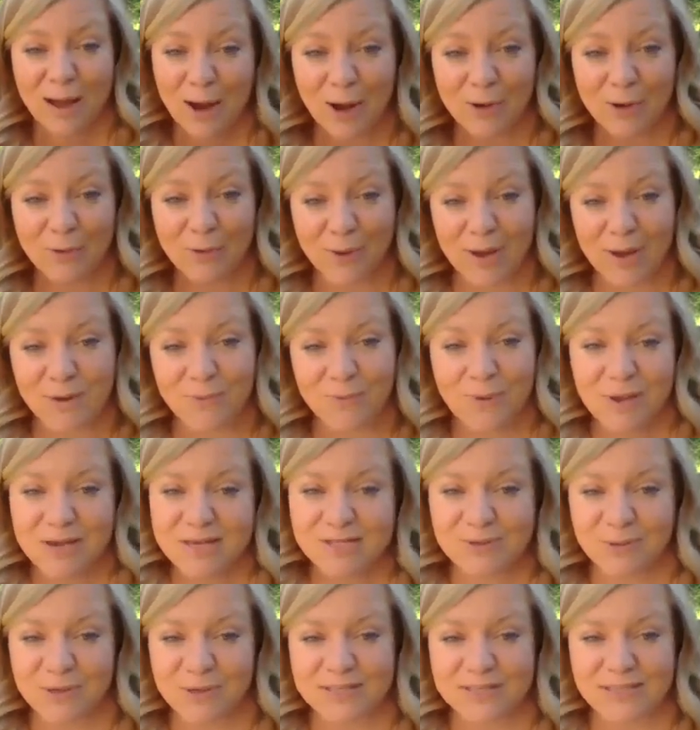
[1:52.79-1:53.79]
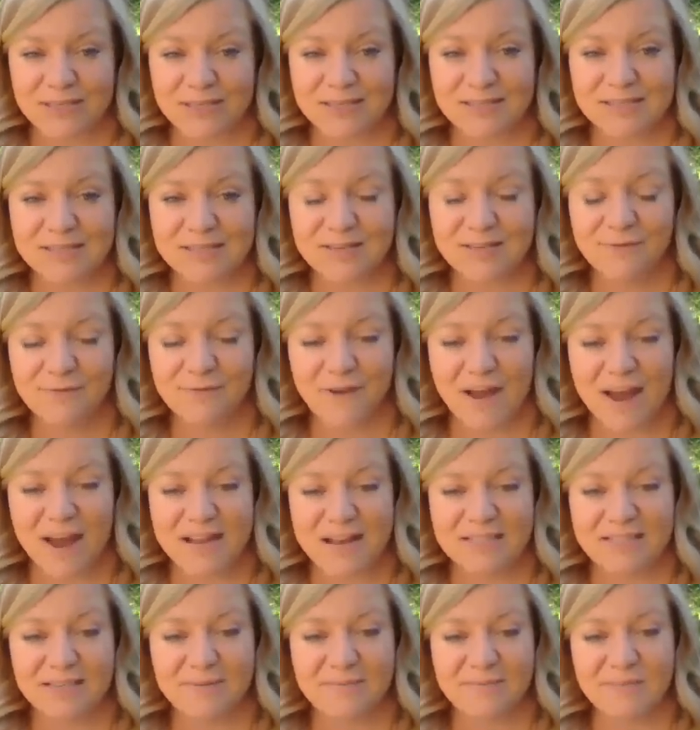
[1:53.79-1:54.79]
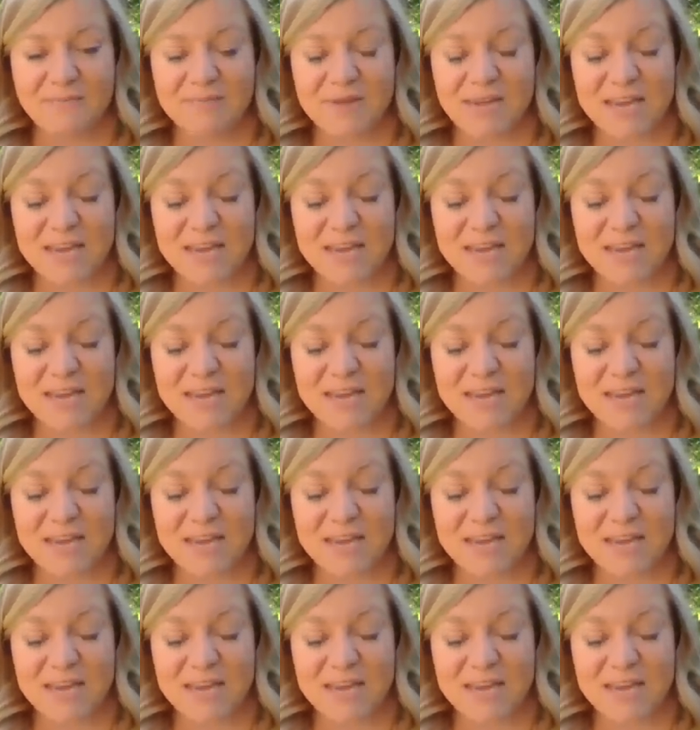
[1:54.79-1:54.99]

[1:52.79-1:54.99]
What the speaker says: are great resources to find some